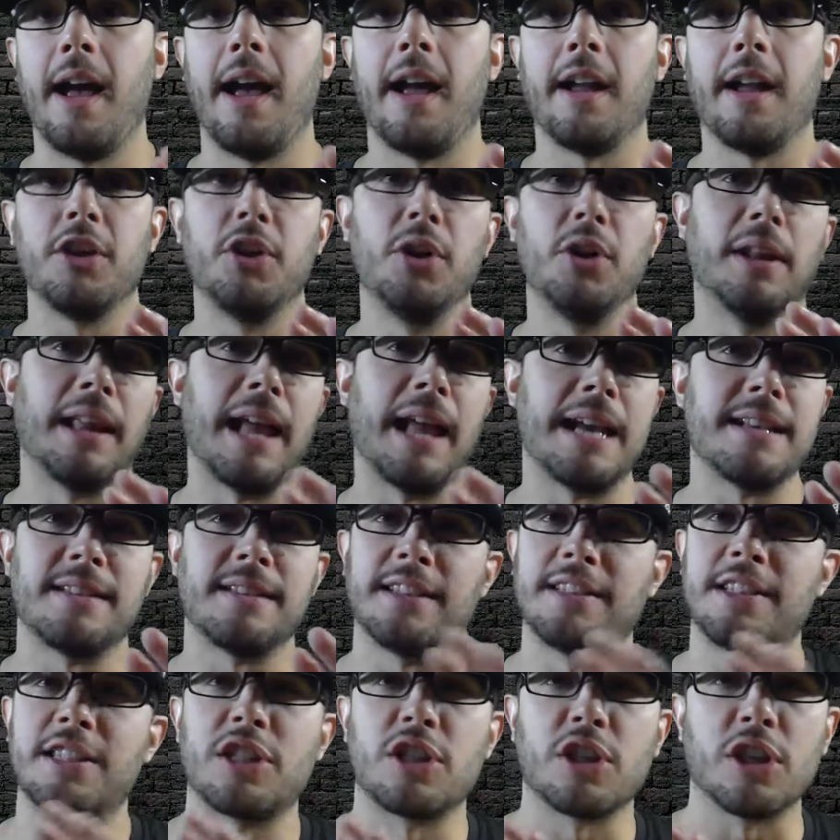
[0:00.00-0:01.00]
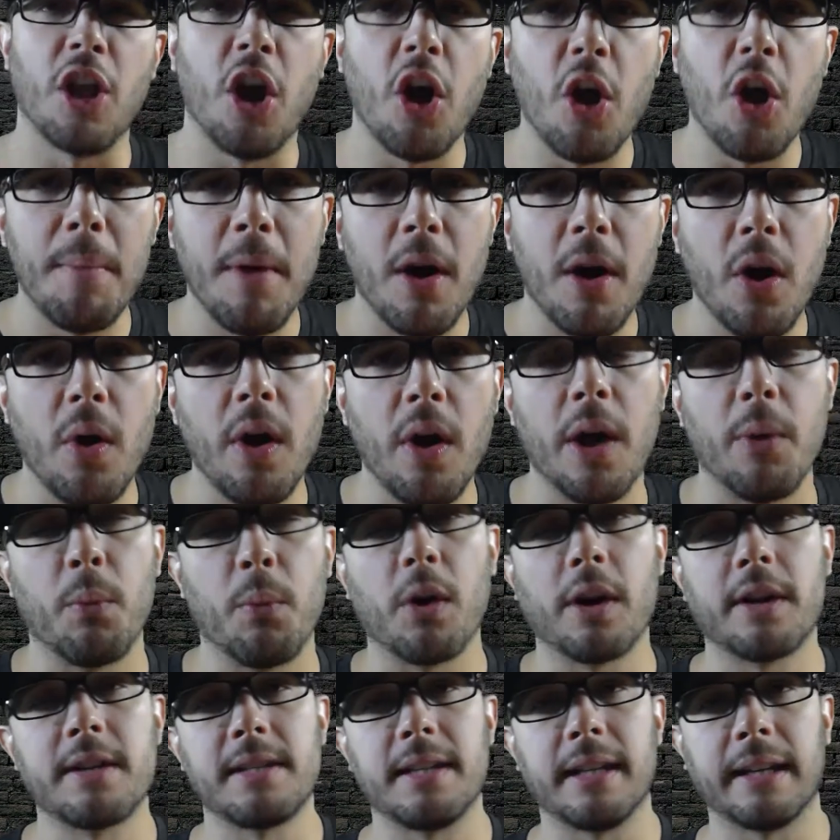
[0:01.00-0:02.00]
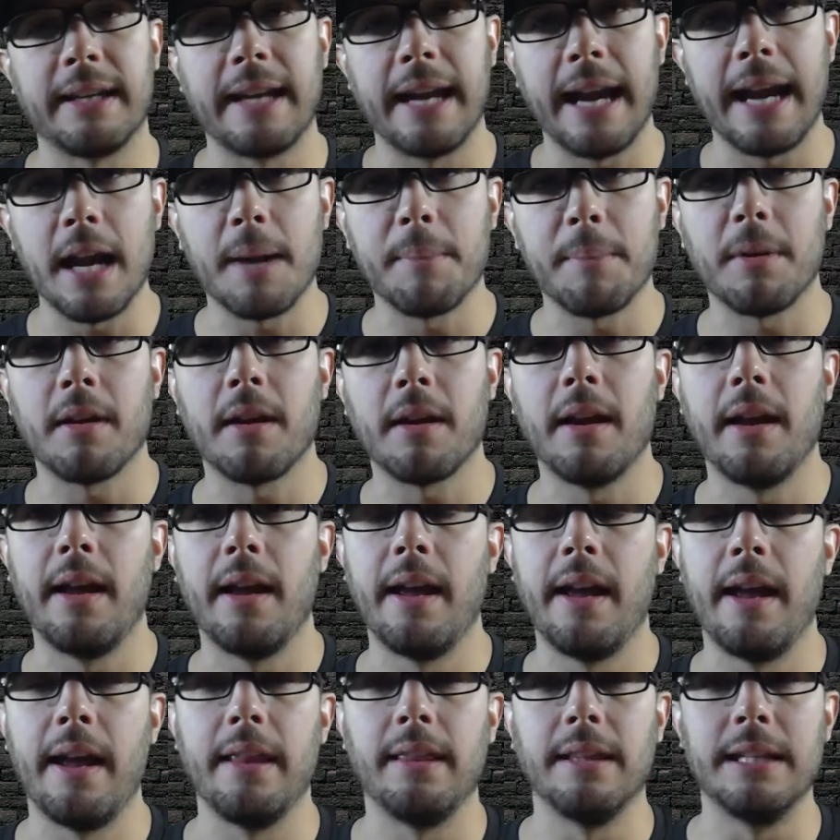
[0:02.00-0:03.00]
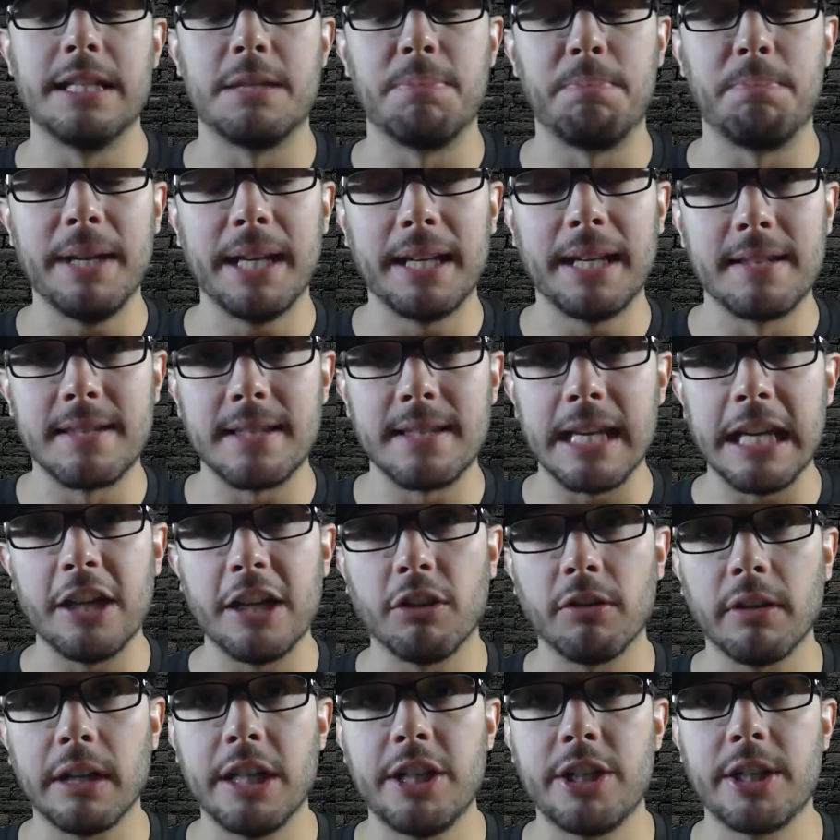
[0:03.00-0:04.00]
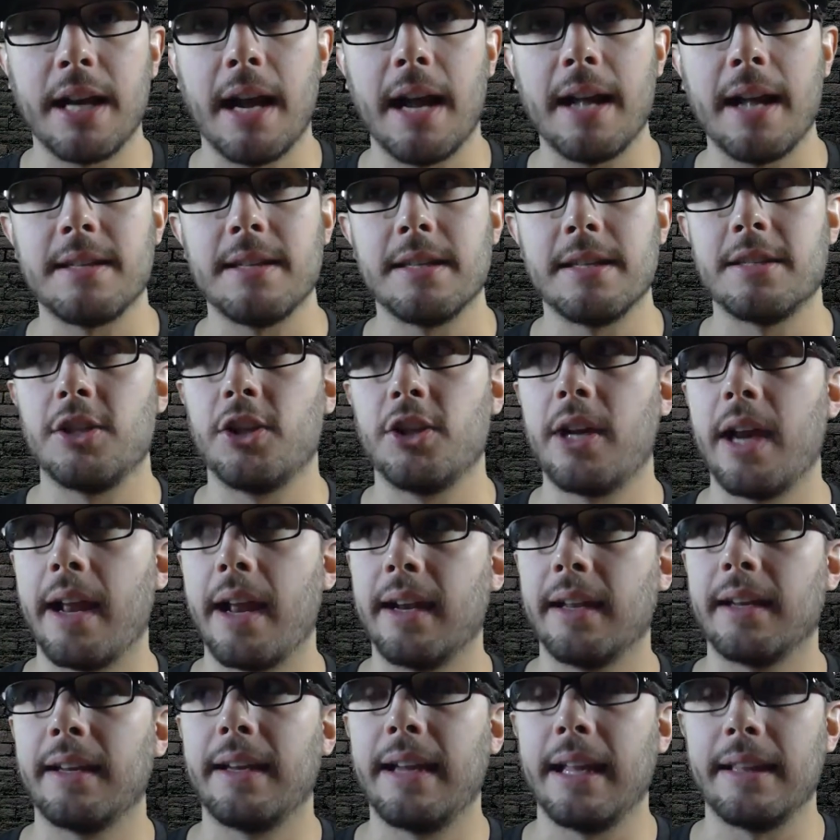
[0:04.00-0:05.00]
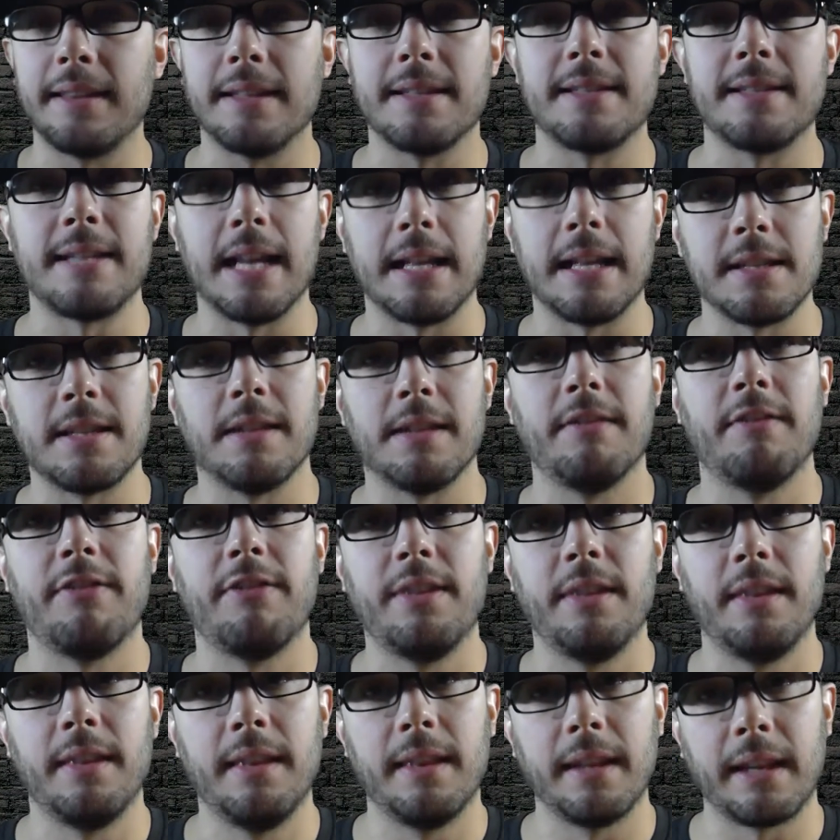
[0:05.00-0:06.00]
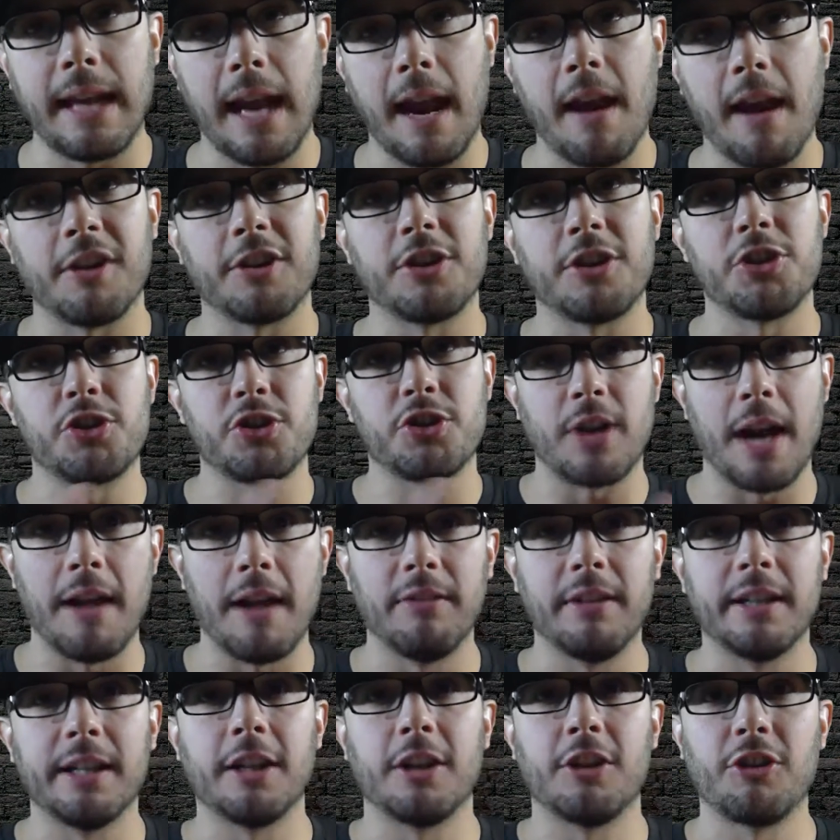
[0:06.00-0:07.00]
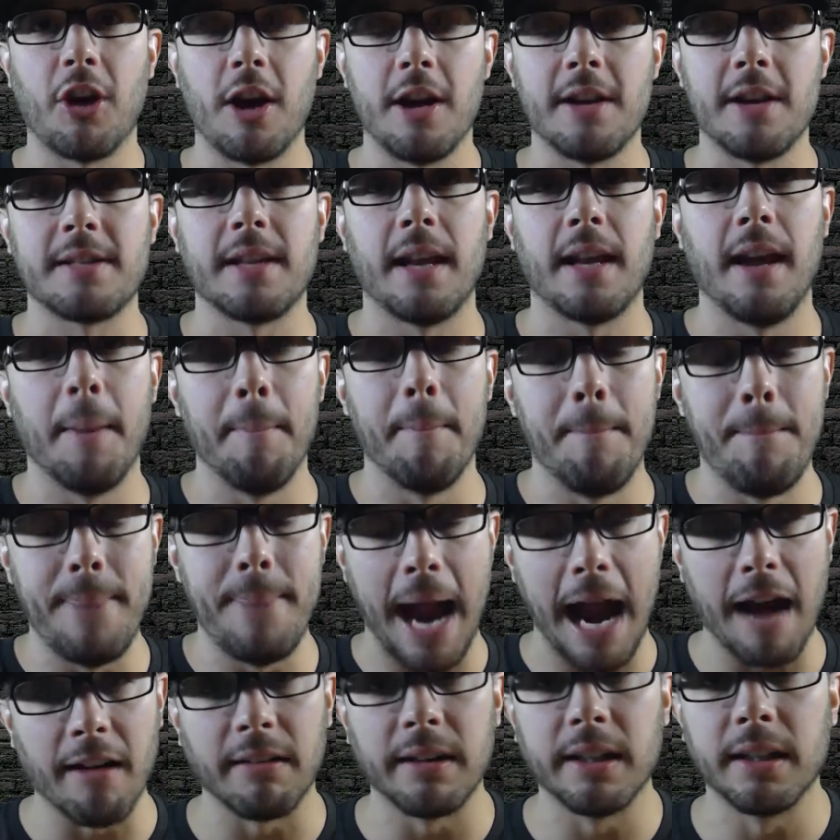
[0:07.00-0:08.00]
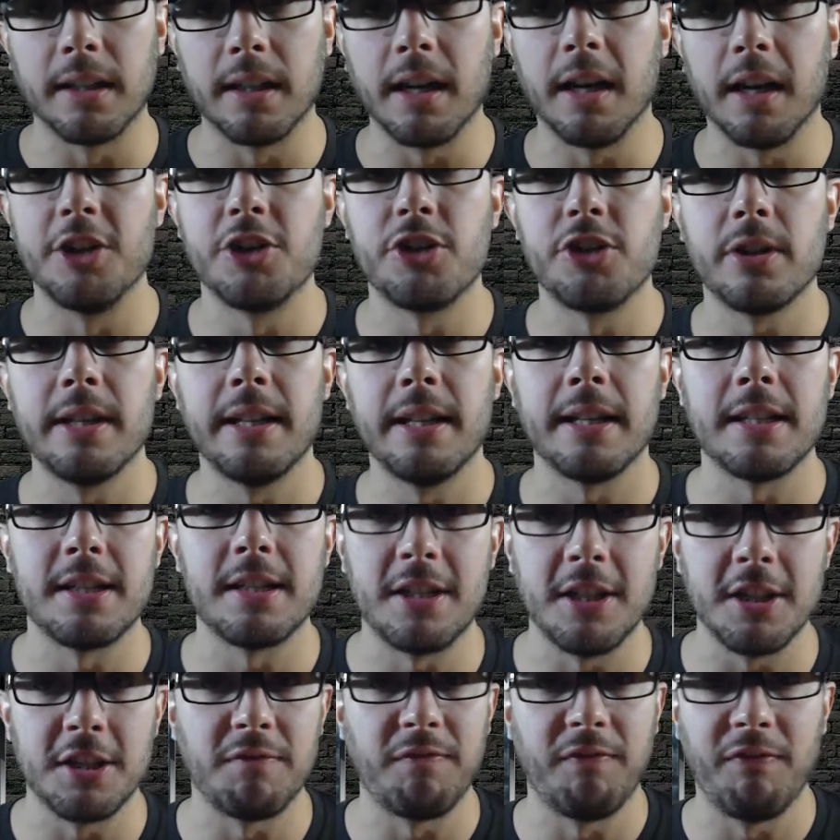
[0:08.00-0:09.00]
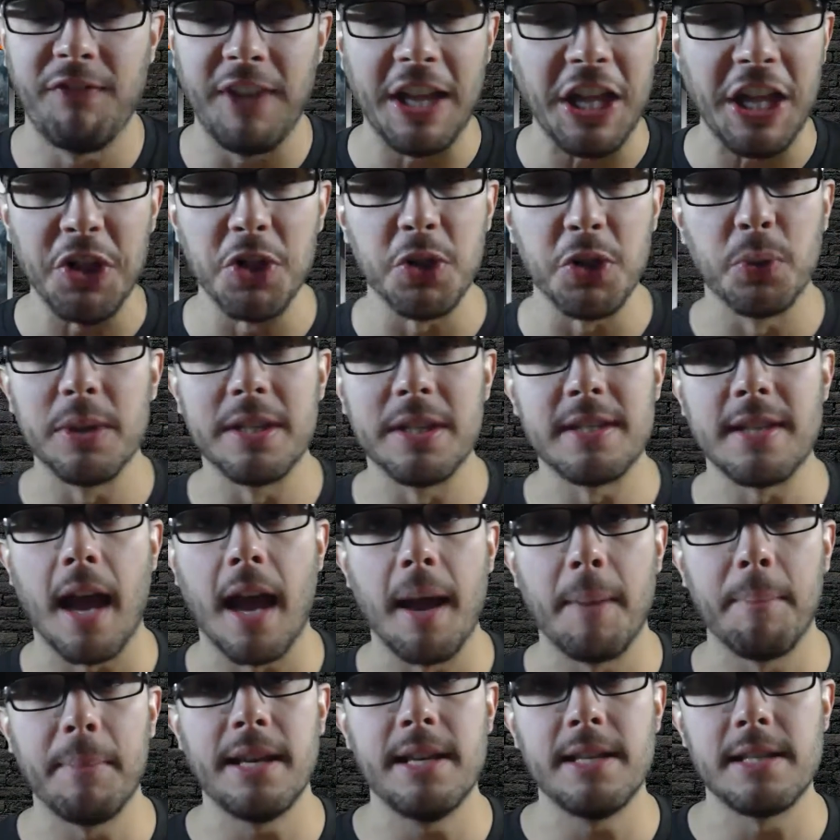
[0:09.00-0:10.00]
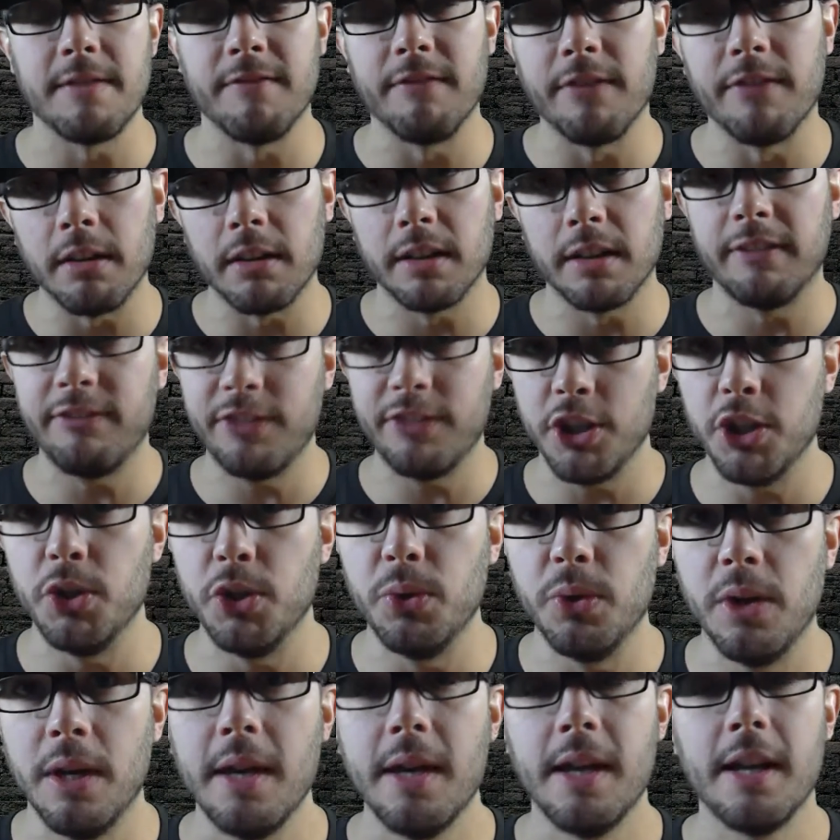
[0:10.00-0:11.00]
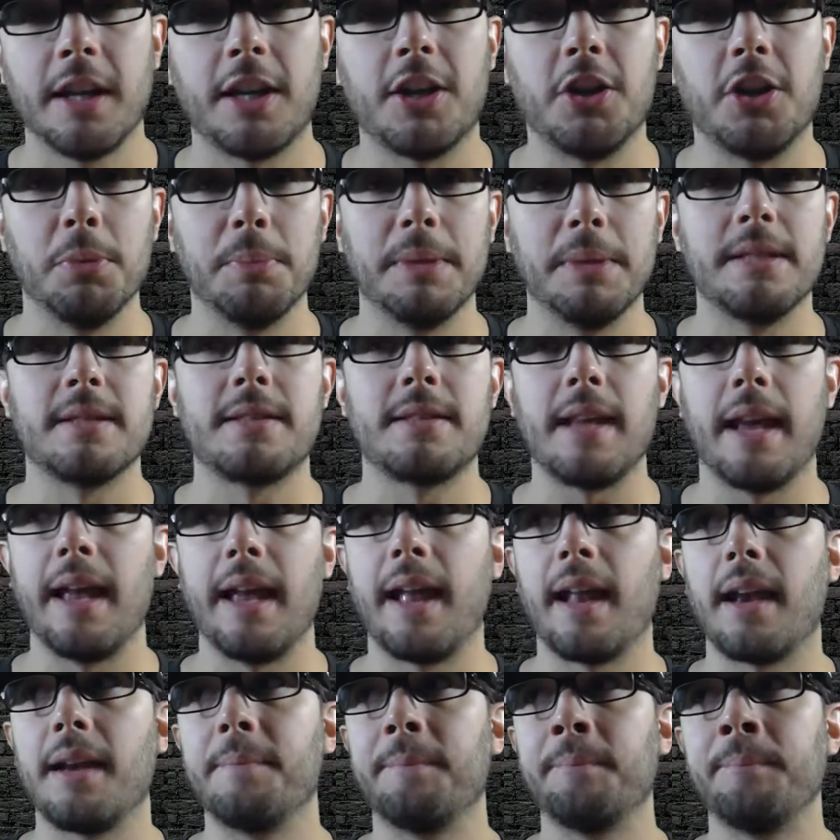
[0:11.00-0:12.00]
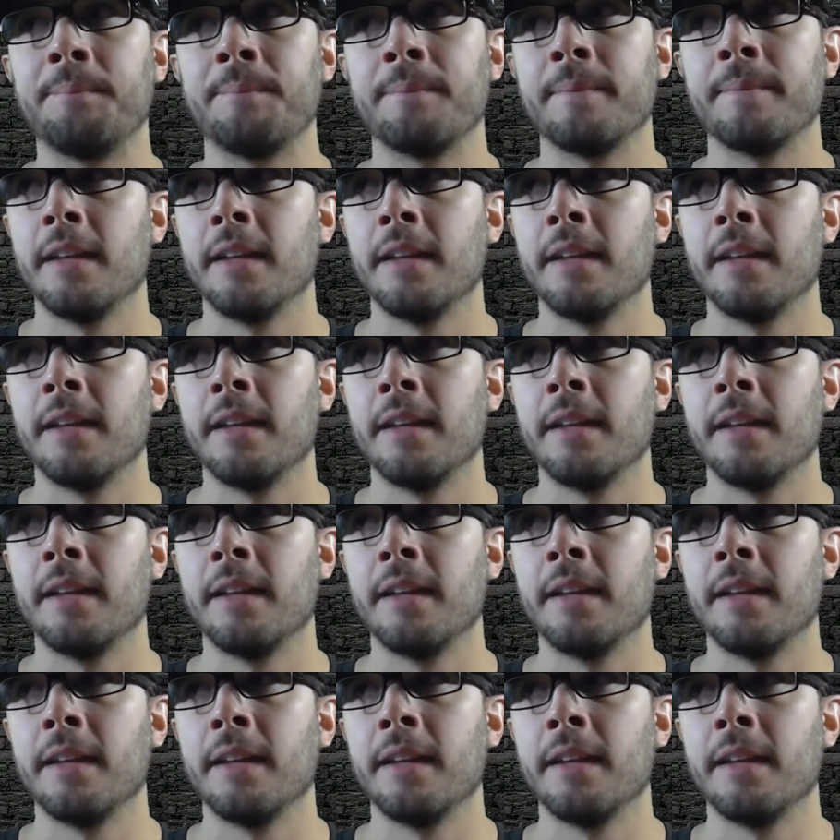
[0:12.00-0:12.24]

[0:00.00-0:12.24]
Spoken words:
utilizes slow-mo and works the camera and these big scenery shots as you kind of get the sense of the characters traveling across a barren country that's just filled with zombies and very few humans, and